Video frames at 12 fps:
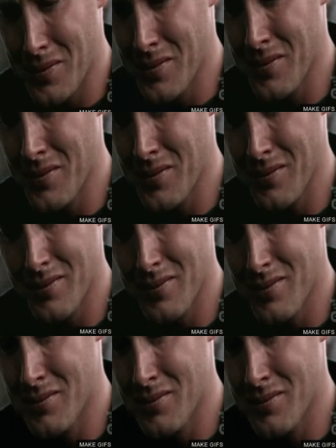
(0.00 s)

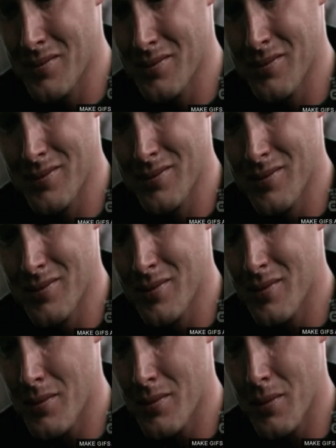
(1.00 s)

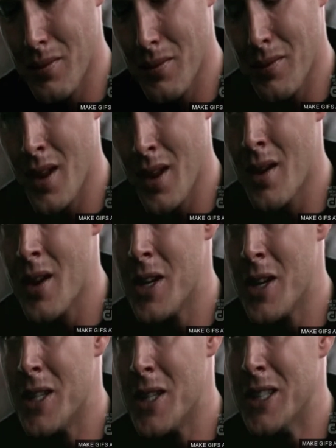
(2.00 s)

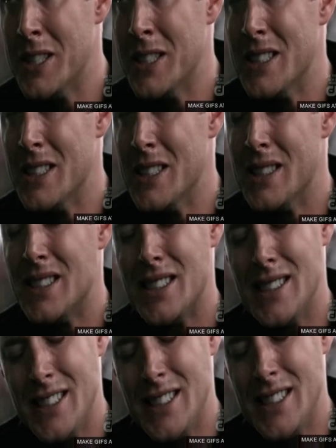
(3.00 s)

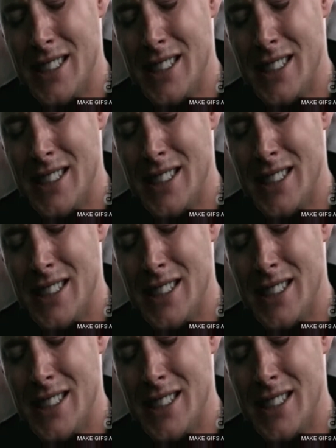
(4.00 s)
(silence)